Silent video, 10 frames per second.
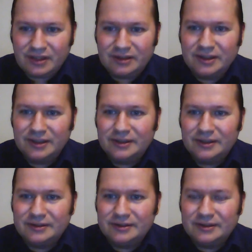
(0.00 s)
Uh,
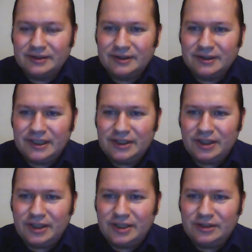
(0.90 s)
Lady
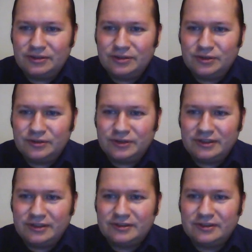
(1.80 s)
Anya too
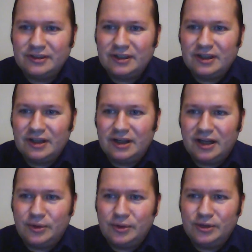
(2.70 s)
says,
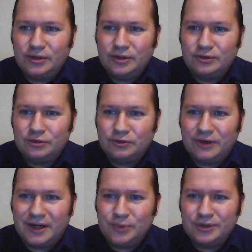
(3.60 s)
how are you going to
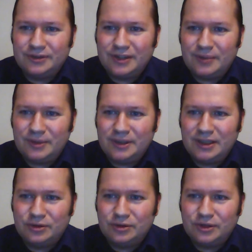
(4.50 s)
survive what is happening
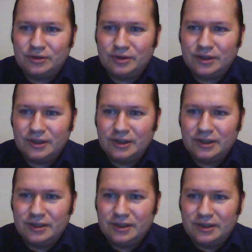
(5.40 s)
in your country?
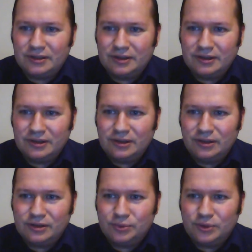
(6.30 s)

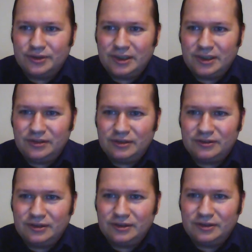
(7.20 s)
Look at what
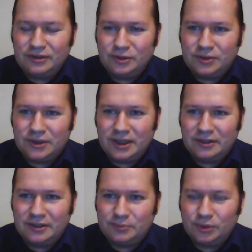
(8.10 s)
idiocy the UK
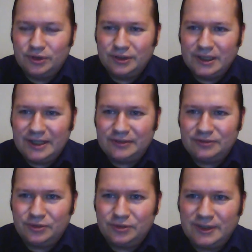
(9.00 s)
has pulled in the last
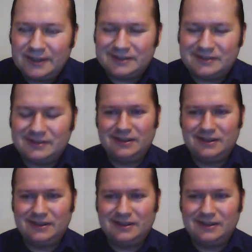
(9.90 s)
few days.